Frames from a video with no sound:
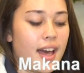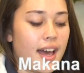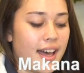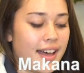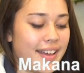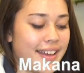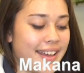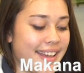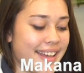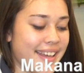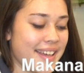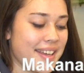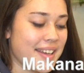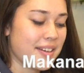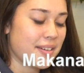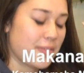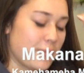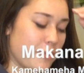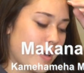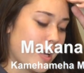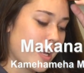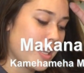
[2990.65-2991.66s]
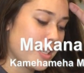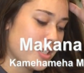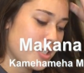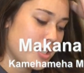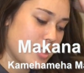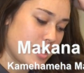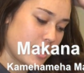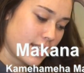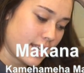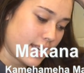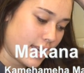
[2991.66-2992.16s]
I watched
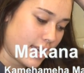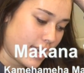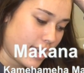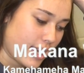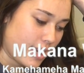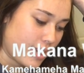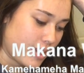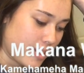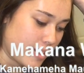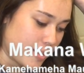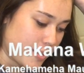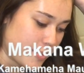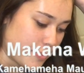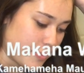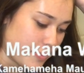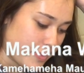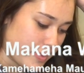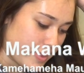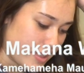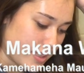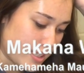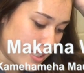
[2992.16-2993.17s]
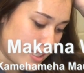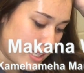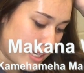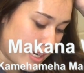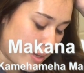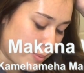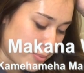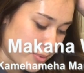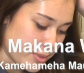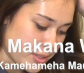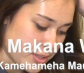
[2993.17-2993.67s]
an
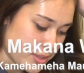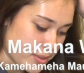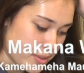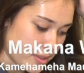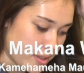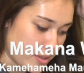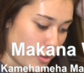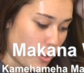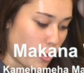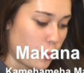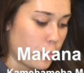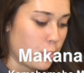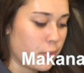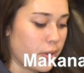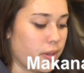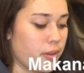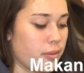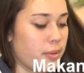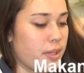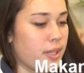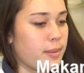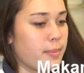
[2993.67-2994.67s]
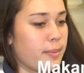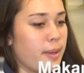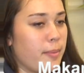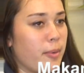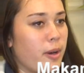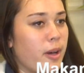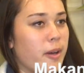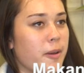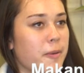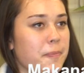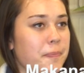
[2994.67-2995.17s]
episode on Oprah with my
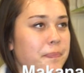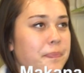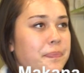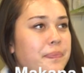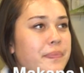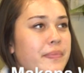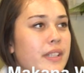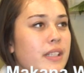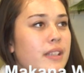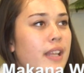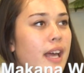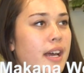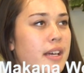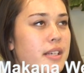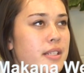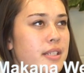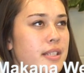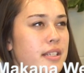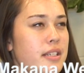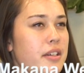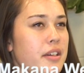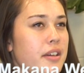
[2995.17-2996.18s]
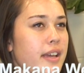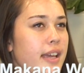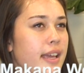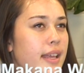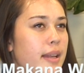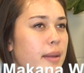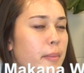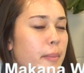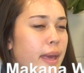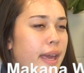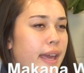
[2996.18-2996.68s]
mom, last year
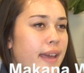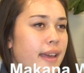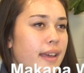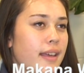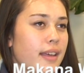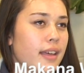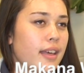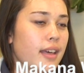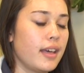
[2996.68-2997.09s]
in May,